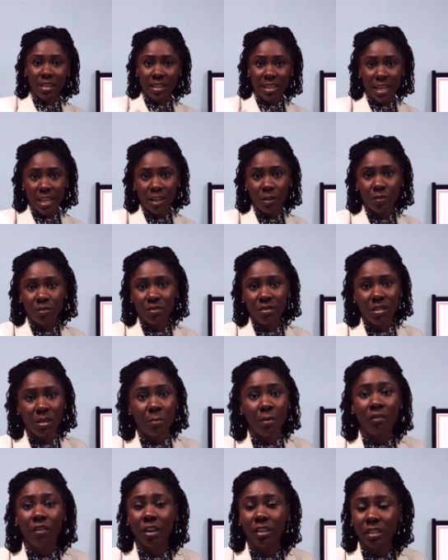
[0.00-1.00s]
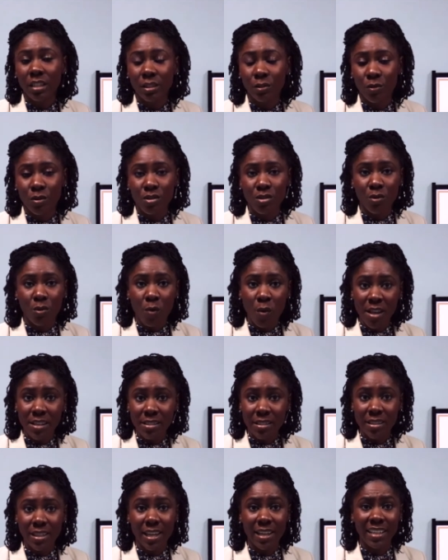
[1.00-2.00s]
again, some of our landlords
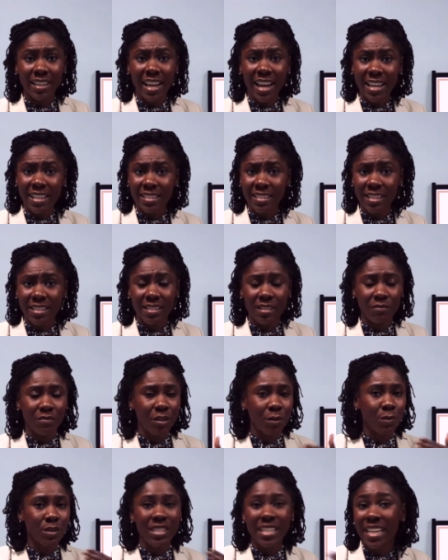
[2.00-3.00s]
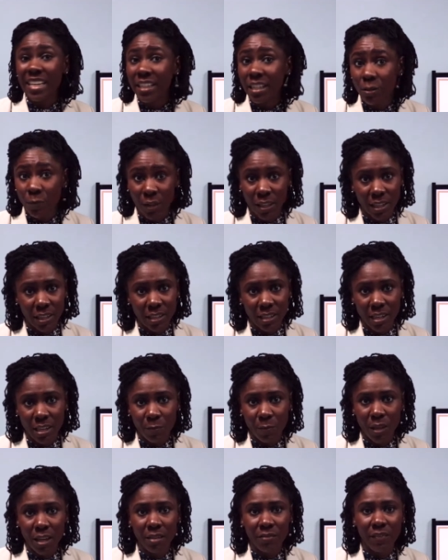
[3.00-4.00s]
requested that and asked us if there was any way they can
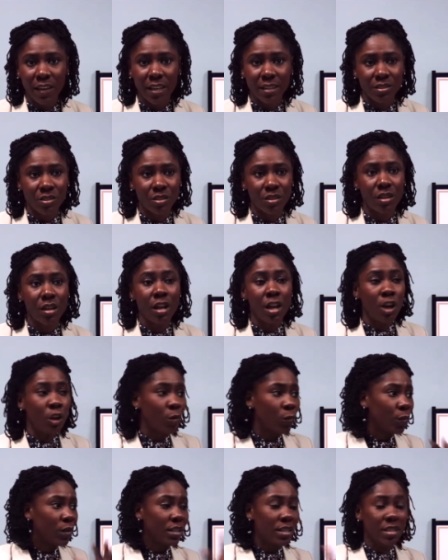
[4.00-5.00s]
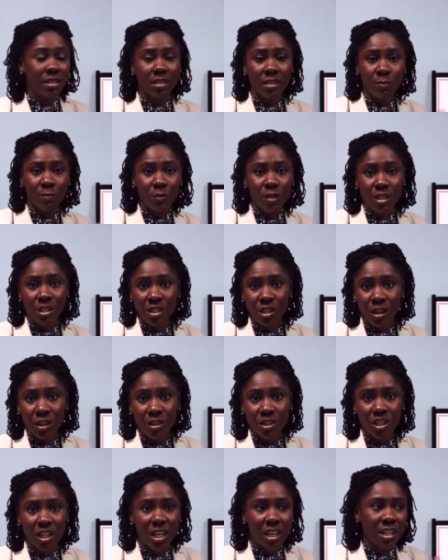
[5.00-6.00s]
get paid faster. We did some
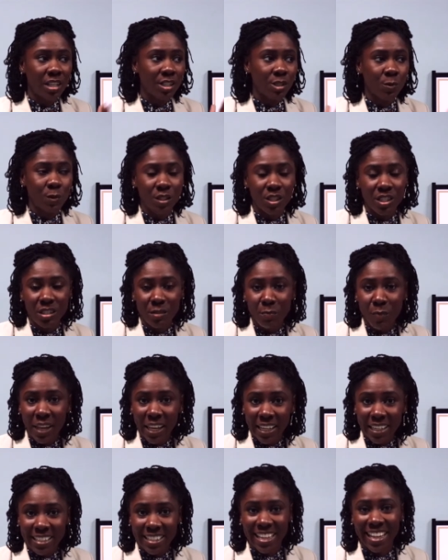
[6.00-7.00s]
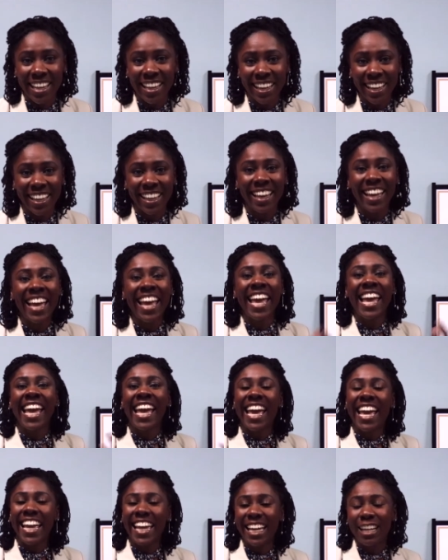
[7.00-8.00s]
research, switched some banks,
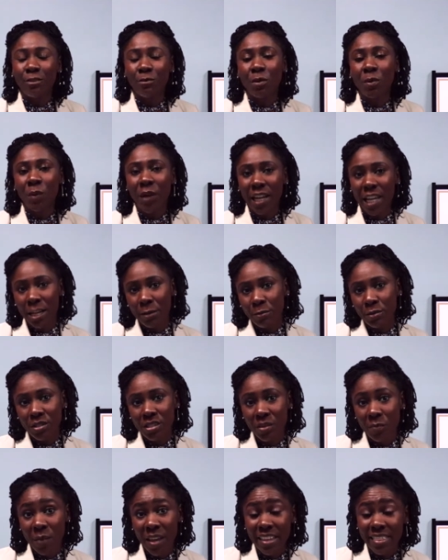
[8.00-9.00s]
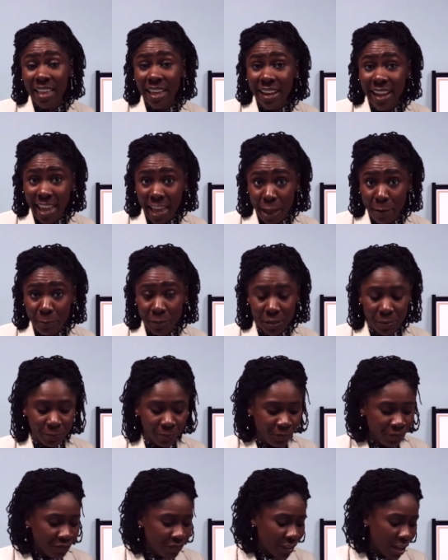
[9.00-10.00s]
and we were able to make that
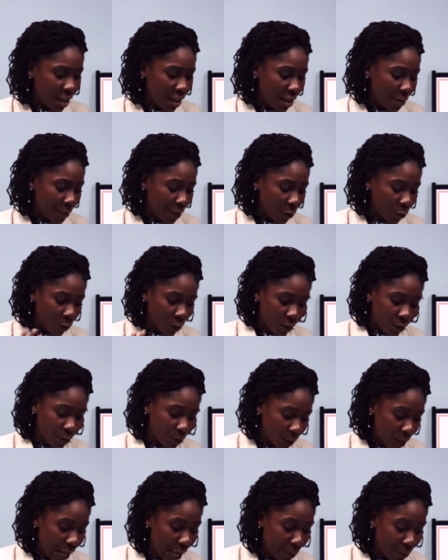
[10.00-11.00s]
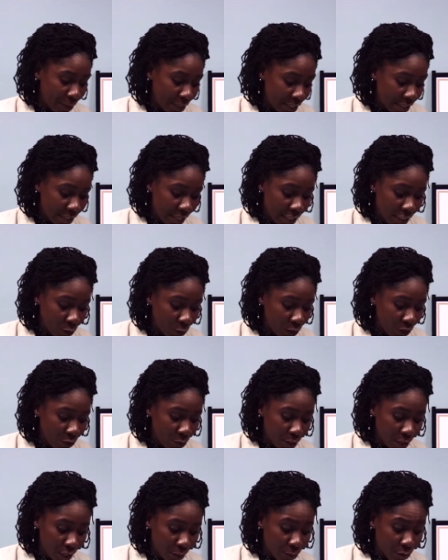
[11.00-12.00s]
happen. And we're happy to say that we've
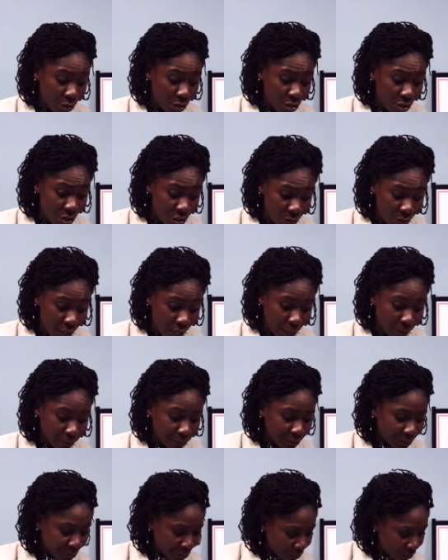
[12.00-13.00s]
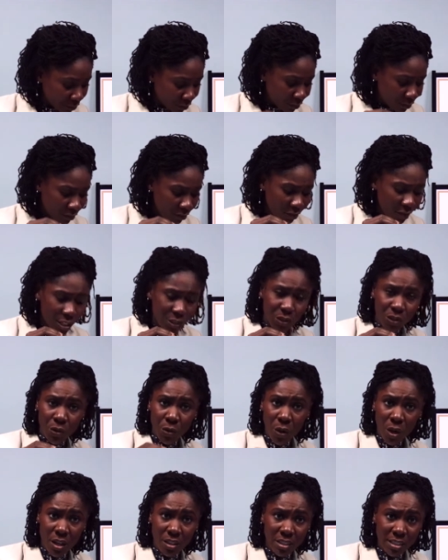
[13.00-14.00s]
been able to do that.
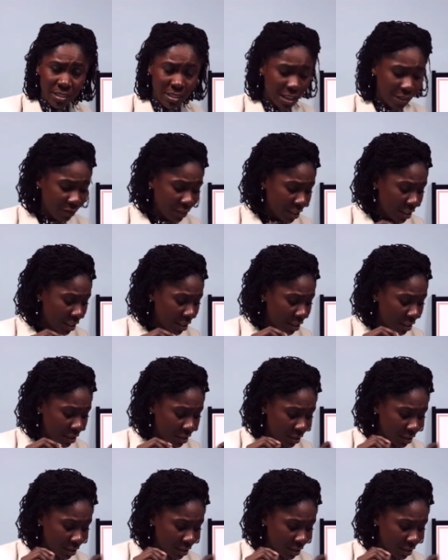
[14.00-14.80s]
So on the 7th,